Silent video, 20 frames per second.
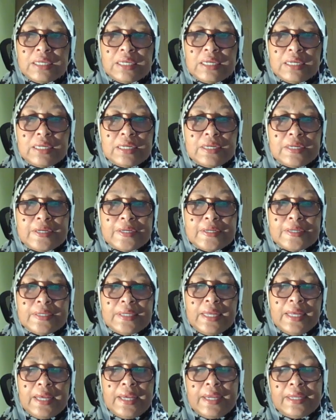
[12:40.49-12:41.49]

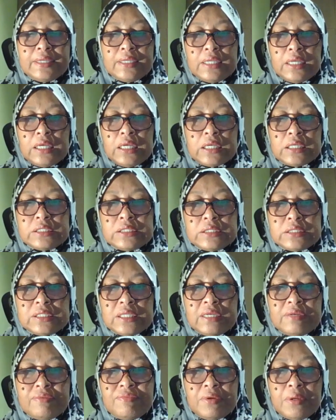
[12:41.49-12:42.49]
and they
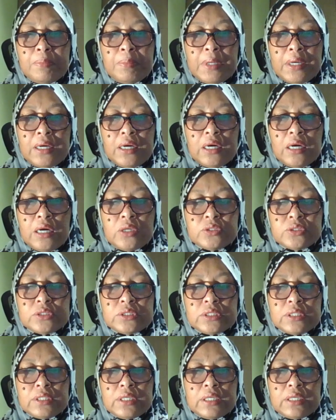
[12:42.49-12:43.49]
received about
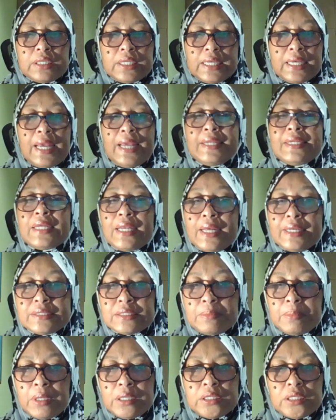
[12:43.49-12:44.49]
they
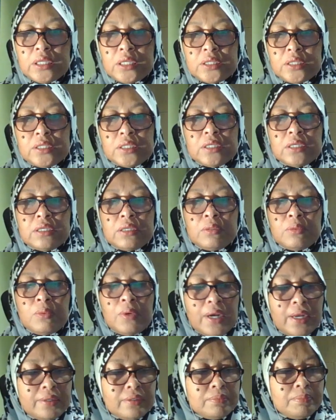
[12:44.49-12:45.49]
analyzed about
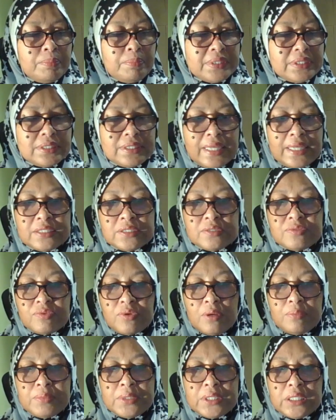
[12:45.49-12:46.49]
31%
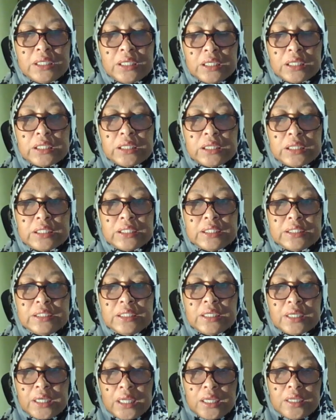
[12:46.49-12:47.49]
from the return
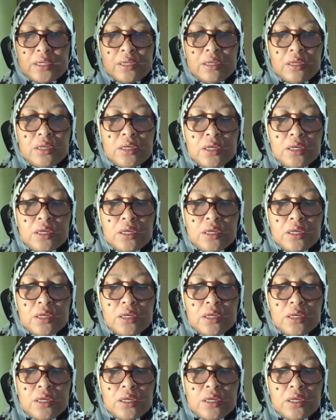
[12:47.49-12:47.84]
rate.